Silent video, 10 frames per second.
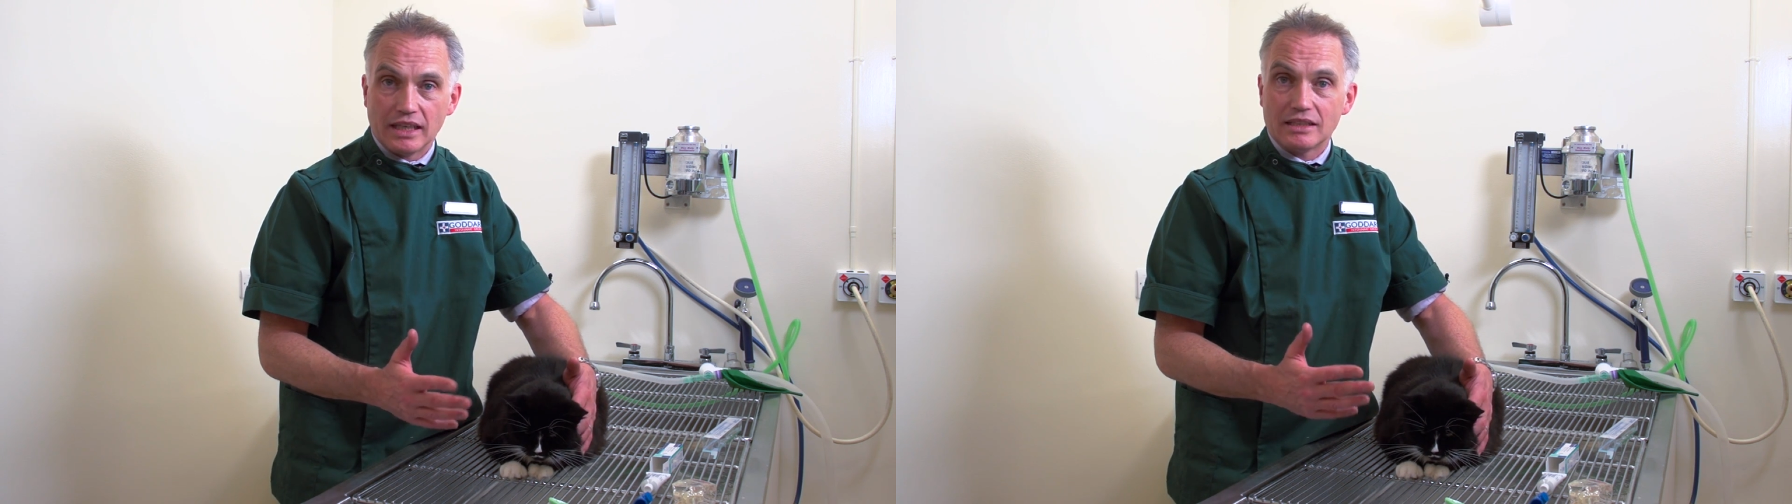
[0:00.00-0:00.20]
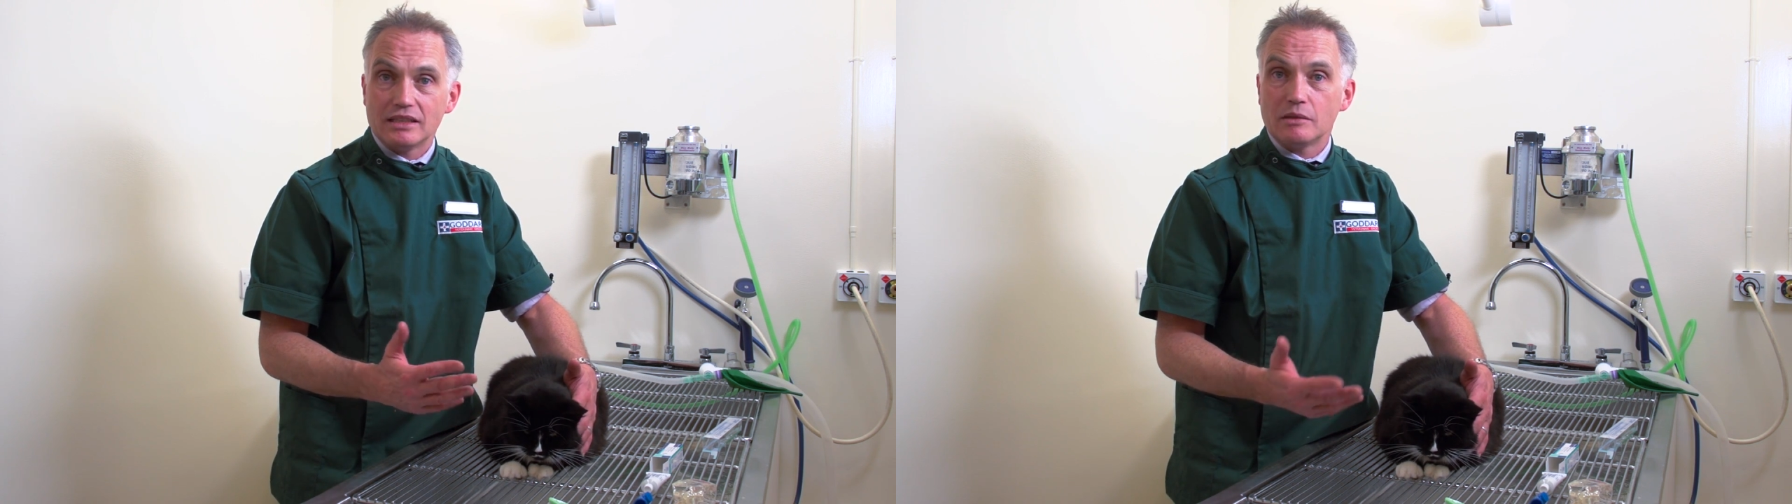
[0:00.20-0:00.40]

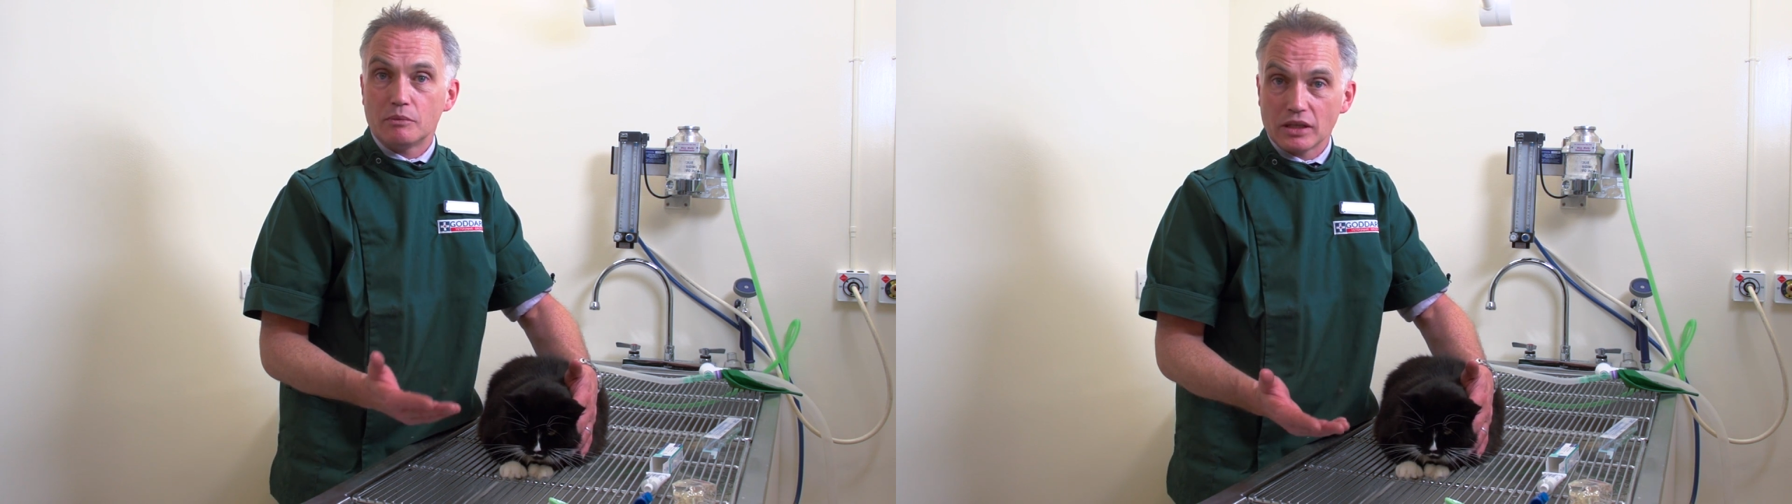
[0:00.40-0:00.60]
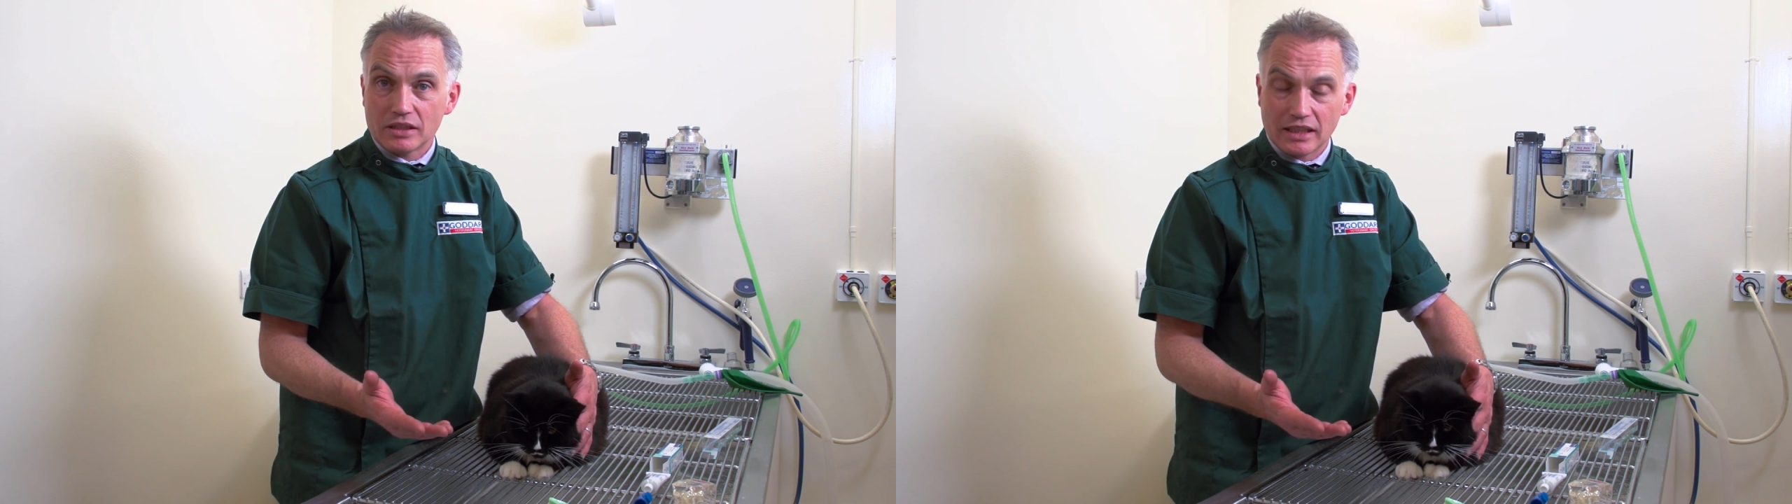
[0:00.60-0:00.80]
that is to
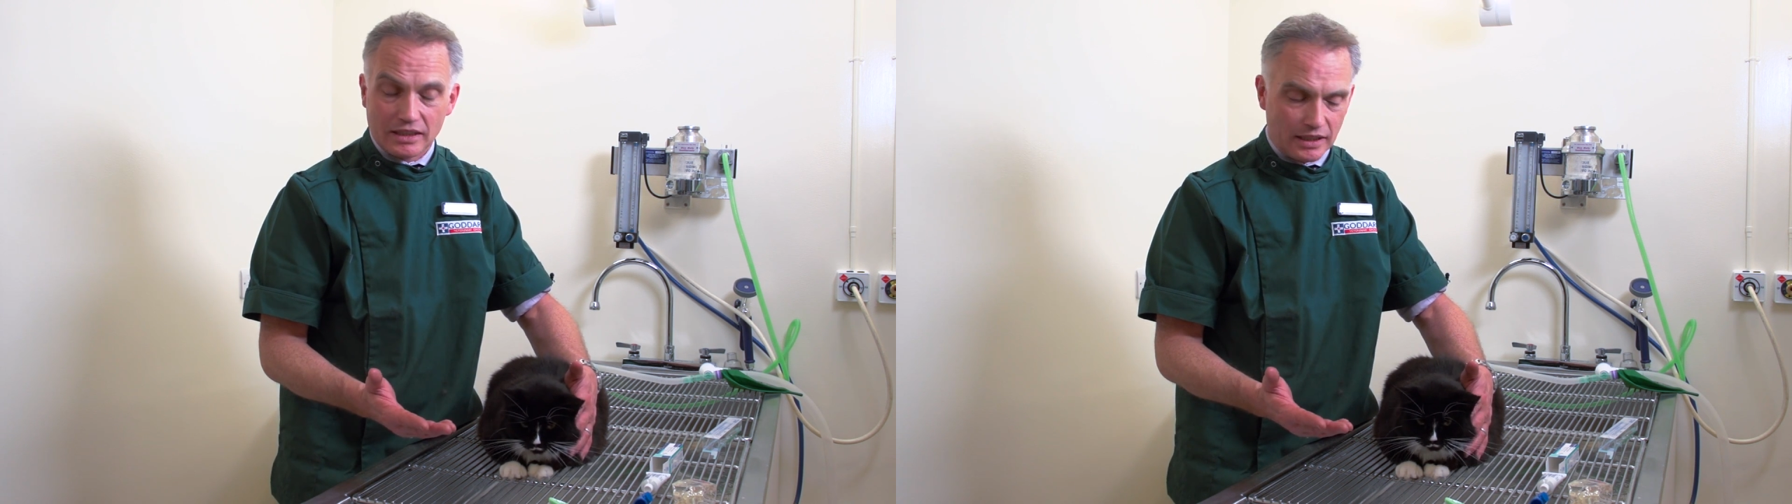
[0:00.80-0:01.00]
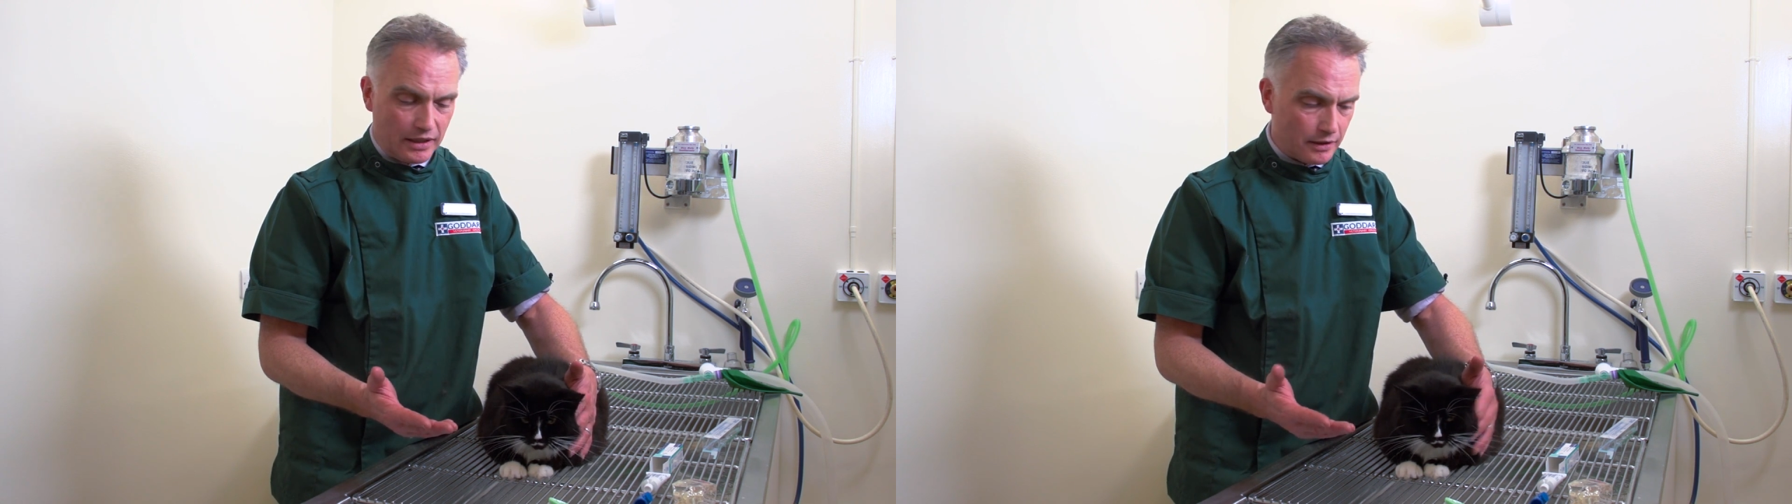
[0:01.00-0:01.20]
brush
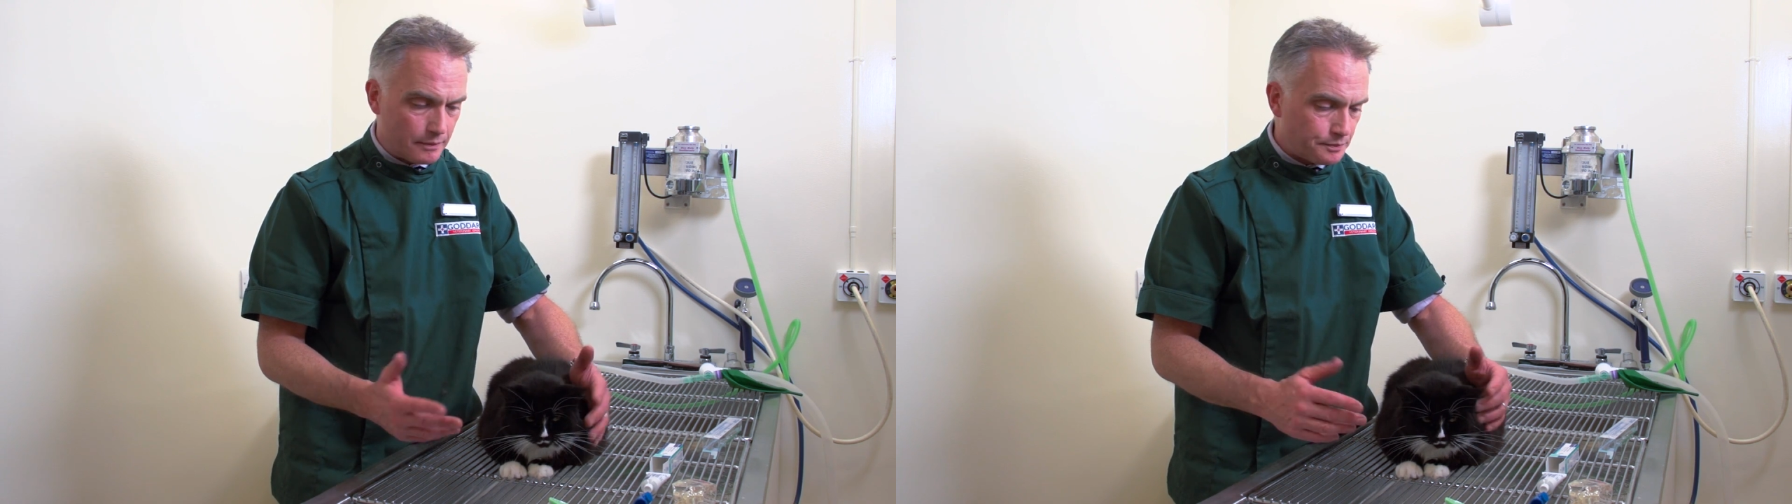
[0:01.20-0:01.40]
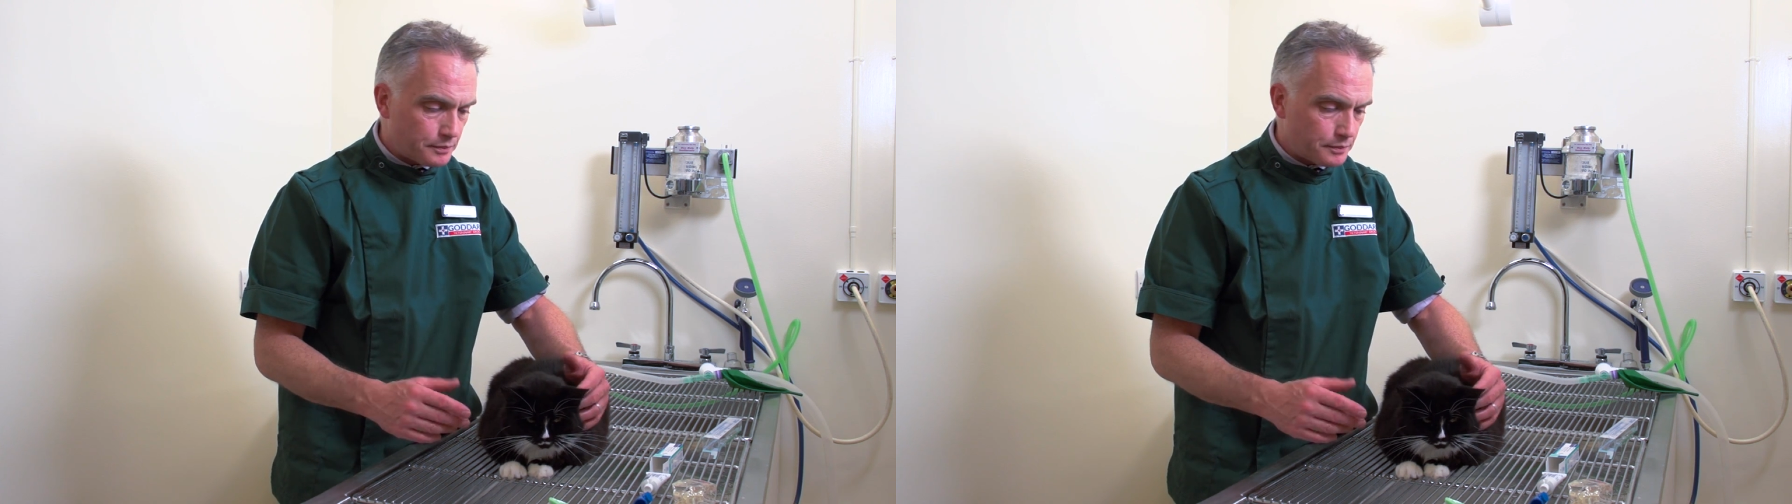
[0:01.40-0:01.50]
their teeth.